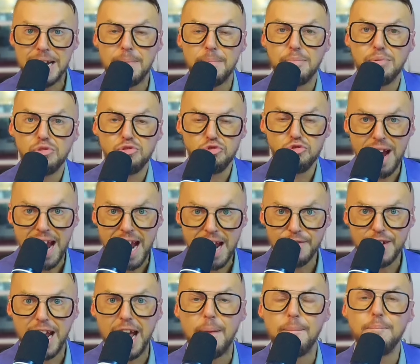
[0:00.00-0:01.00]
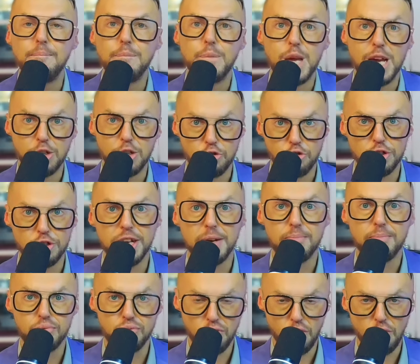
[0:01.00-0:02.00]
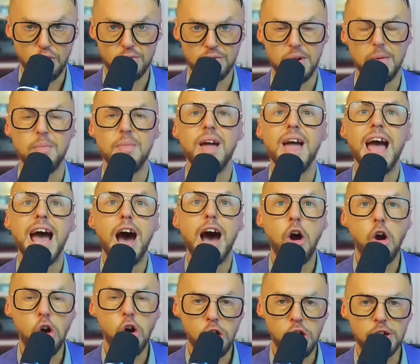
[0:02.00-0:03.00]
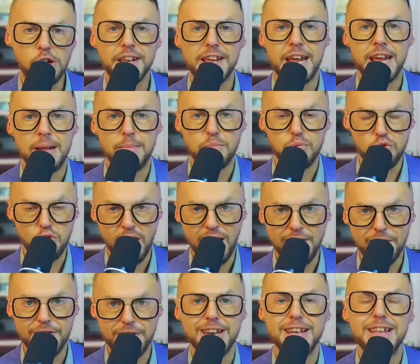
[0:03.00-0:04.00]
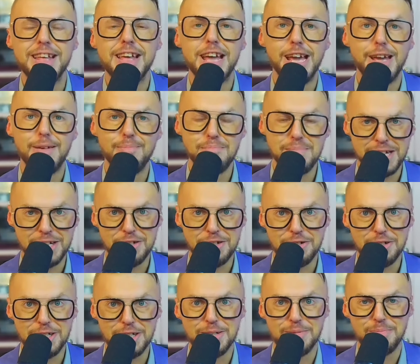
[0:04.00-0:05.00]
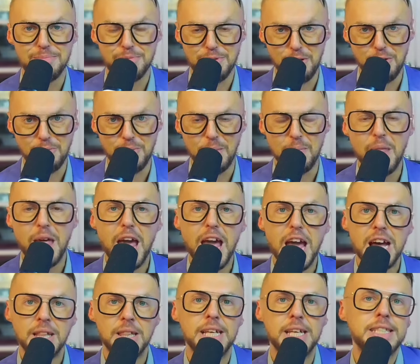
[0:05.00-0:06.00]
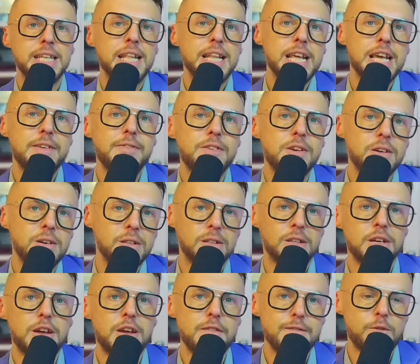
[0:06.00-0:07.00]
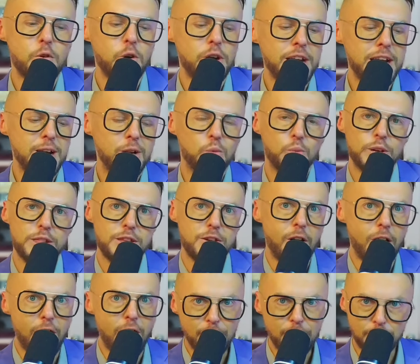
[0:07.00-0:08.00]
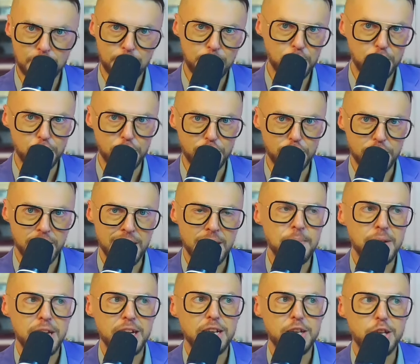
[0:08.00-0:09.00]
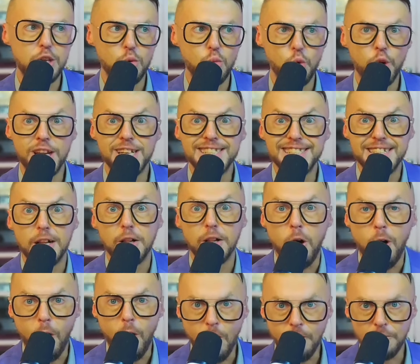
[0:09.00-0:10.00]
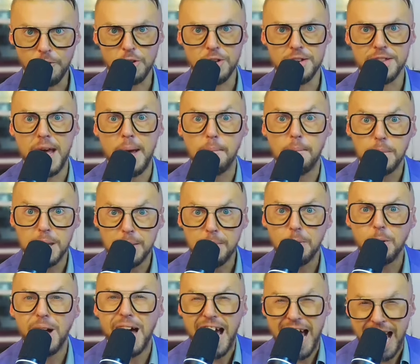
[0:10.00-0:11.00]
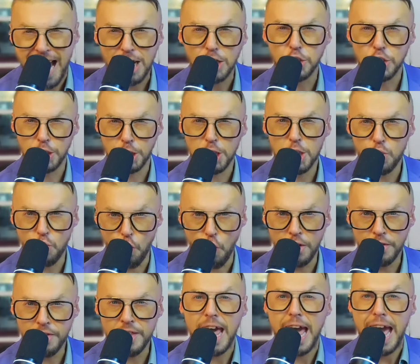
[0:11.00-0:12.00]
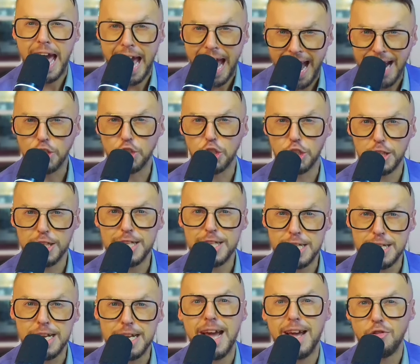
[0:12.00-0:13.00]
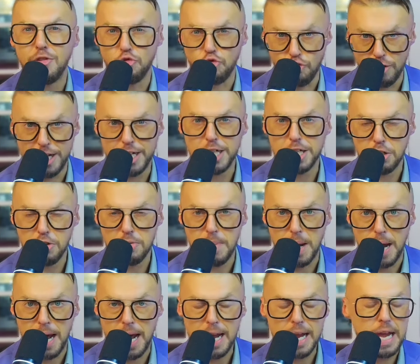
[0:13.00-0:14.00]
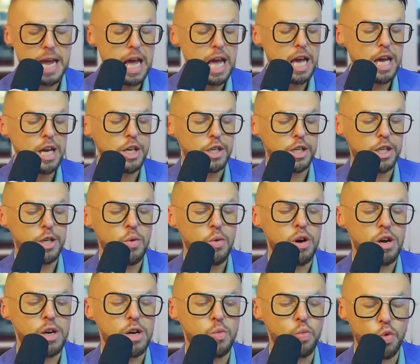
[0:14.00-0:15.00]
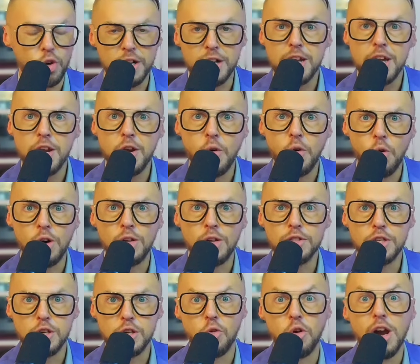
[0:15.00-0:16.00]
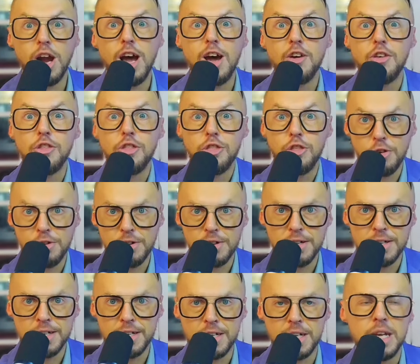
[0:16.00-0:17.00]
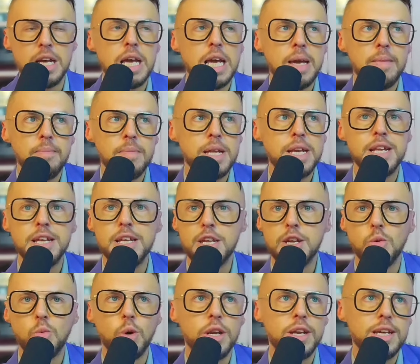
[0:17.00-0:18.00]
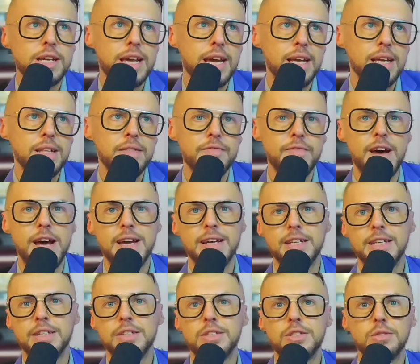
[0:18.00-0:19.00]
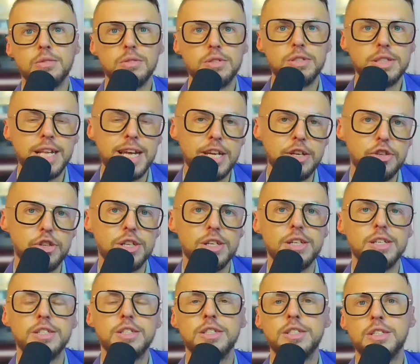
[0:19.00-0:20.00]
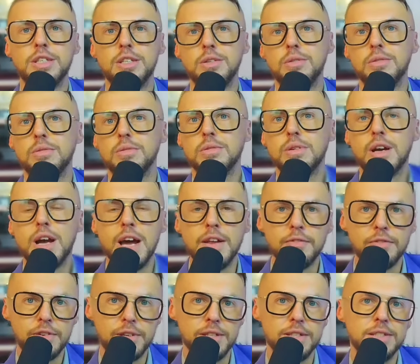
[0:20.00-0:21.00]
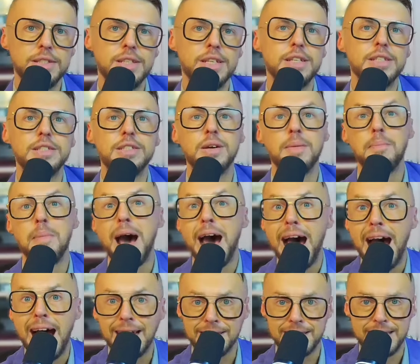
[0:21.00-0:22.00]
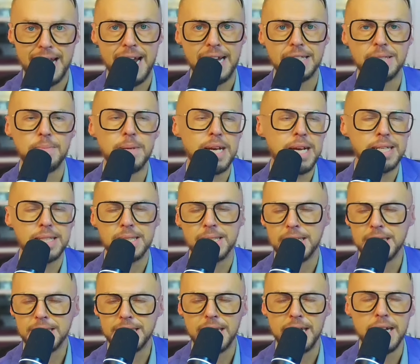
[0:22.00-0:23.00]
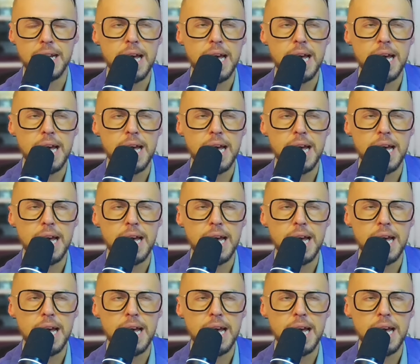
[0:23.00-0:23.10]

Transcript: private mentorship program Heart and Profit Mentorship Program. Listen, if you're looking for help with your offer positioning, meaning you want to sell offer that people actually want actually need and ready to buy. You are working on your authority, meaning you want to get invited to stages, to conferences, to podcasts. Because listen,